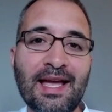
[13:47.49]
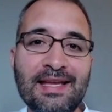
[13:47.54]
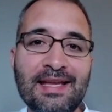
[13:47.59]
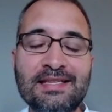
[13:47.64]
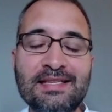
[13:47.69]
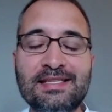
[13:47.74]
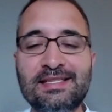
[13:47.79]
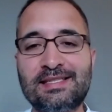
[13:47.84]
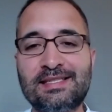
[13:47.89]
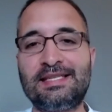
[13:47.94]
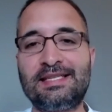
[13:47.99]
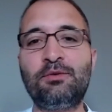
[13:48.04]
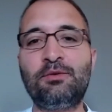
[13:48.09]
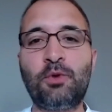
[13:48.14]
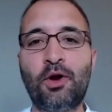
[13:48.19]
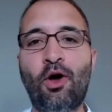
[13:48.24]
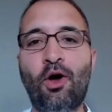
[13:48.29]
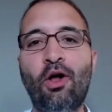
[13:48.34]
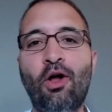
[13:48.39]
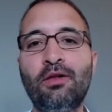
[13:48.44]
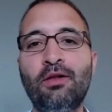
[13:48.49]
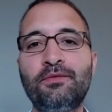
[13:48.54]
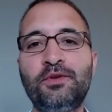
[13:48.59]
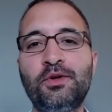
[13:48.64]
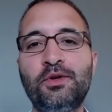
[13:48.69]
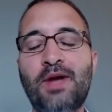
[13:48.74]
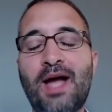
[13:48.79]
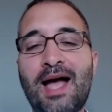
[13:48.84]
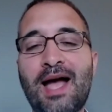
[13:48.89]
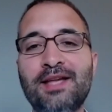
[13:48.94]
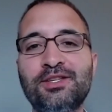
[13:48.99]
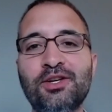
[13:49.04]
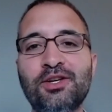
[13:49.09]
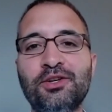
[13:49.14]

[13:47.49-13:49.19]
and see what all of you guys